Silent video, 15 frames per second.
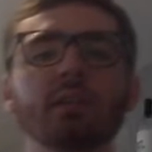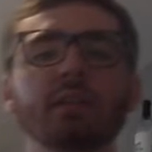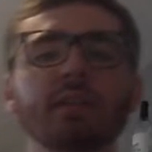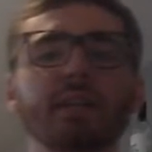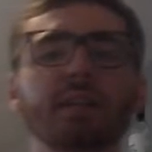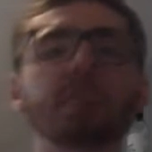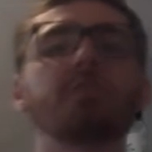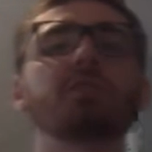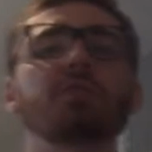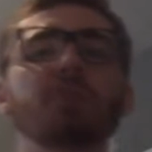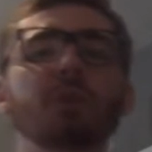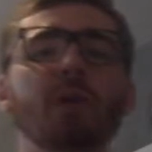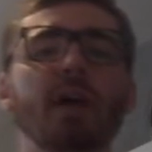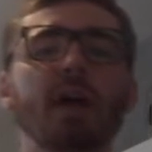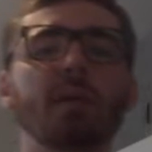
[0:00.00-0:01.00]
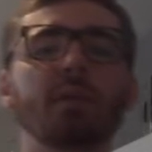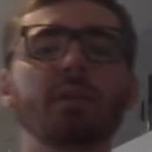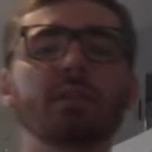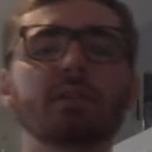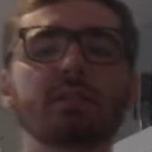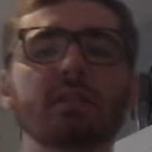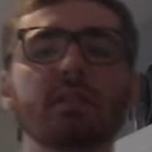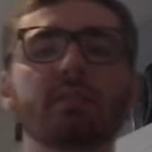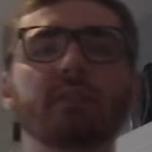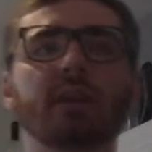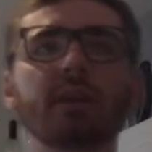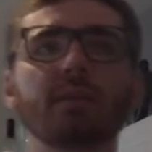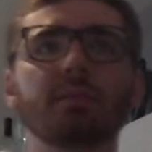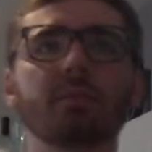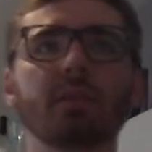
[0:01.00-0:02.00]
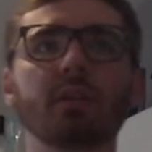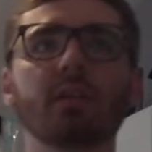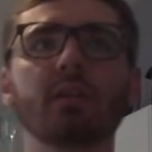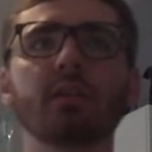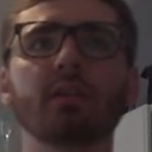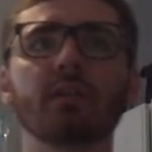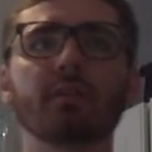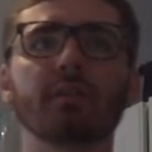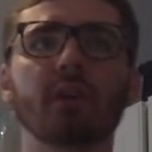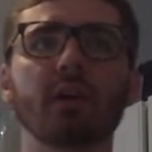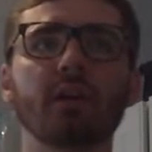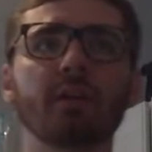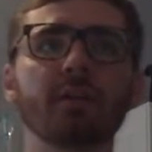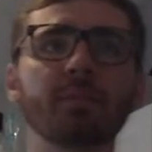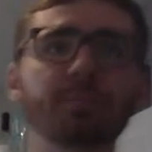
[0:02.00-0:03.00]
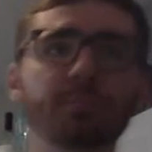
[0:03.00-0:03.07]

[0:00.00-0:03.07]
leading to true happiness and enlightenment in nirvana.